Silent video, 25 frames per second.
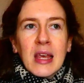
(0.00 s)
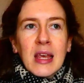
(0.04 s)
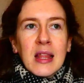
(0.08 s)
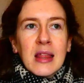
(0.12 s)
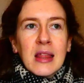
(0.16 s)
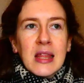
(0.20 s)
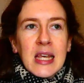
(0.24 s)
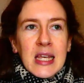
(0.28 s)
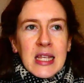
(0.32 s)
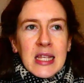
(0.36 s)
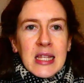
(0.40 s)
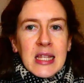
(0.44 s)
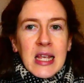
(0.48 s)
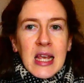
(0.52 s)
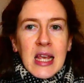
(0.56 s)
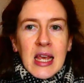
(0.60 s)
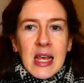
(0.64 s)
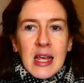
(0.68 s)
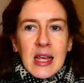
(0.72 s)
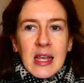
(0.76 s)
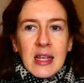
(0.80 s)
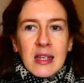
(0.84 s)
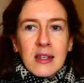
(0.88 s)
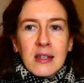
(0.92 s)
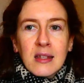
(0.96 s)
This
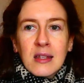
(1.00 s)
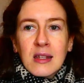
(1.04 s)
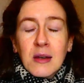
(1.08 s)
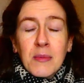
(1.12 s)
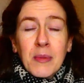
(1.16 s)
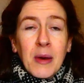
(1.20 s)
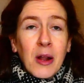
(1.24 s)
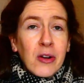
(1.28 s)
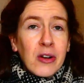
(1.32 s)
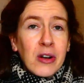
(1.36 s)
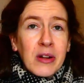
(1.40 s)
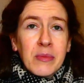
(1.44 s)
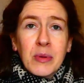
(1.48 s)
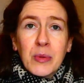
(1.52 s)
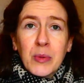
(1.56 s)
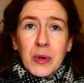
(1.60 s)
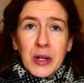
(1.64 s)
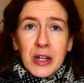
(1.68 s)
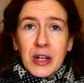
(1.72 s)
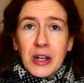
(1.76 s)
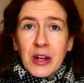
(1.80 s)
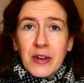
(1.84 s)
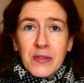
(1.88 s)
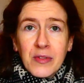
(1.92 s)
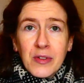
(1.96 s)
is a pattern I've been
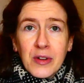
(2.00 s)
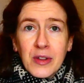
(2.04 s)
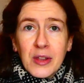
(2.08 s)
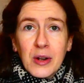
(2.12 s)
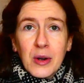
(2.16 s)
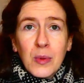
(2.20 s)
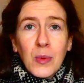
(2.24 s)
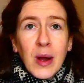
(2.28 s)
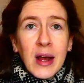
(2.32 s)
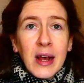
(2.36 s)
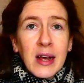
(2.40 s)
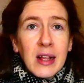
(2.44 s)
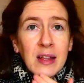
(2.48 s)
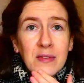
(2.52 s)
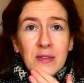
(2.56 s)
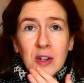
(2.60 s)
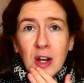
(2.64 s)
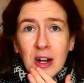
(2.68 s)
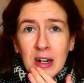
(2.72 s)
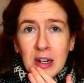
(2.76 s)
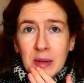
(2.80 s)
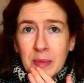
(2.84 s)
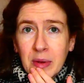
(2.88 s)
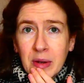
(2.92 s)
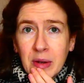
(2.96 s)
working on for a little while. I've
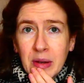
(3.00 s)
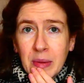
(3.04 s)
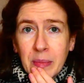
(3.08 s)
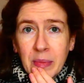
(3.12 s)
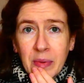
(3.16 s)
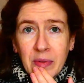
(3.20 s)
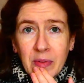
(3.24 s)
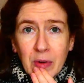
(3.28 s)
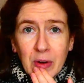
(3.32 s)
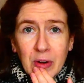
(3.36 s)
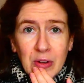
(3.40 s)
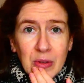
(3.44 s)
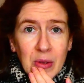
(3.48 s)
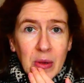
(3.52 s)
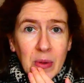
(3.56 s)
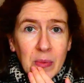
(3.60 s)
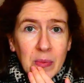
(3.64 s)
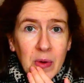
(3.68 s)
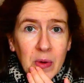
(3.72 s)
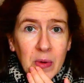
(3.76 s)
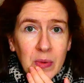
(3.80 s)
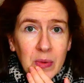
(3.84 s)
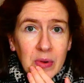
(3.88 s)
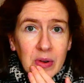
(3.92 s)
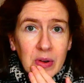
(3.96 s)
talked about it before, so I
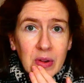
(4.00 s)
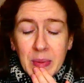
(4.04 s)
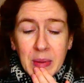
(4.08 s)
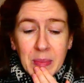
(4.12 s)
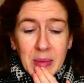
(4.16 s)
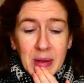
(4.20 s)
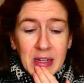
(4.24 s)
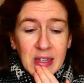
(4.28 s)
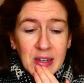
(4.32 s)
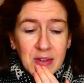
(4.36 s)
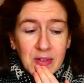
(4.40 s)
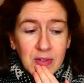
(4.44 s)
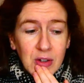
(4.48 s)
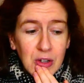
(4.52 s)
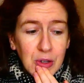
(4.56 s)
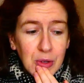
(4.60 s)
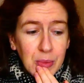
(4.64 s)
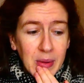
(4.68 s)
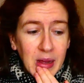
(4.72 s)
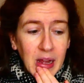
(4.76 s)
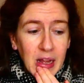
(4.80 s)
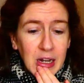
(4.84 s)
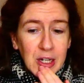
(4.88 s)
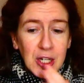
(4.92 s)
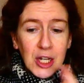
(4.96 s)
won't repeat myself too
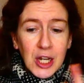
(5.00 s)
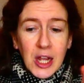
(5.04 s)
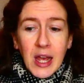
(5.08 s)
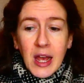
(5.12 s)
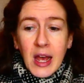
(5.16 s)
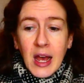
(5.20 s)
much.